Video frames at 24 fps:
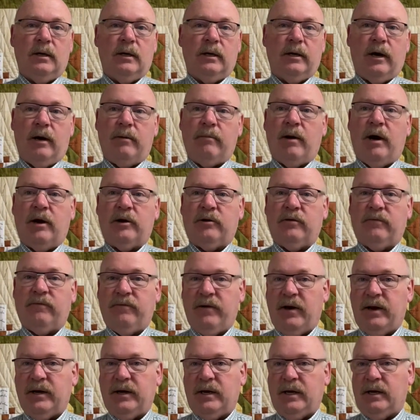I'm not
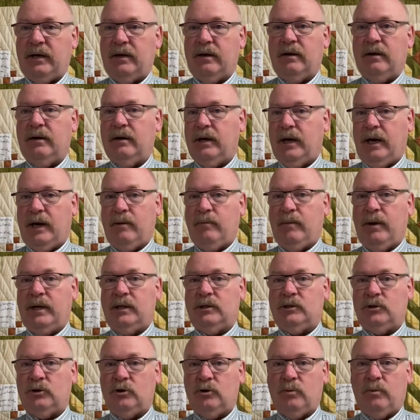defending
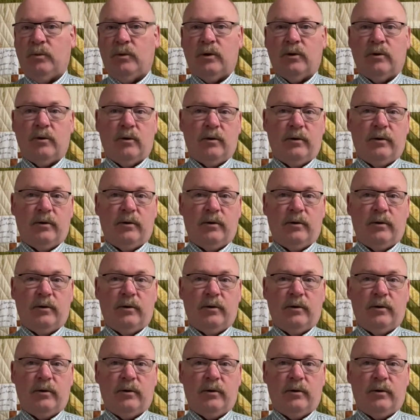anybody's humor